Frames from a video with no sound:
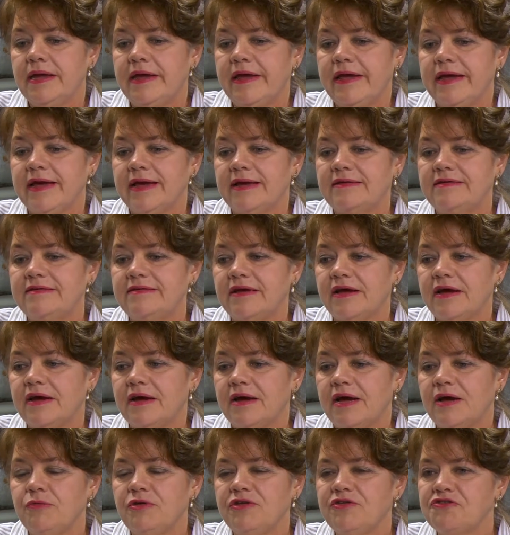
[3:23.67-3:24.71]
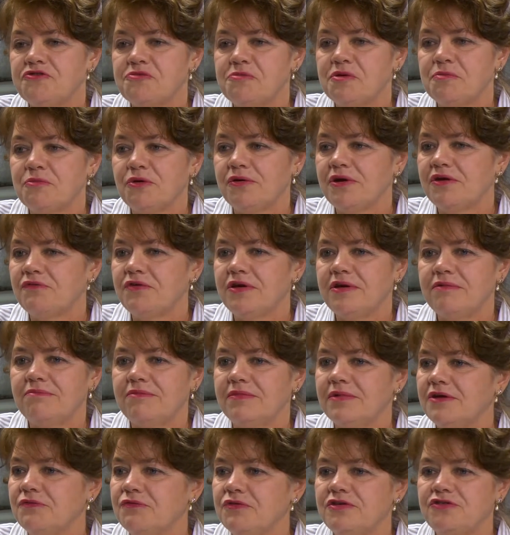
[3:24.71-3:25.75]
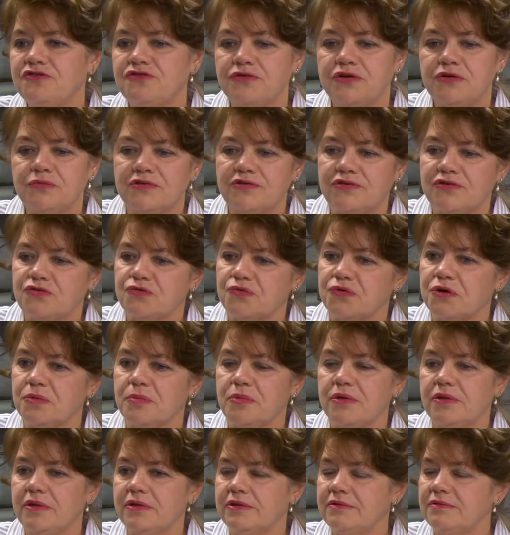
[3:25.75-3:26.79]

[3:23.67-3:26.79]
And I would just remember every street was adorable,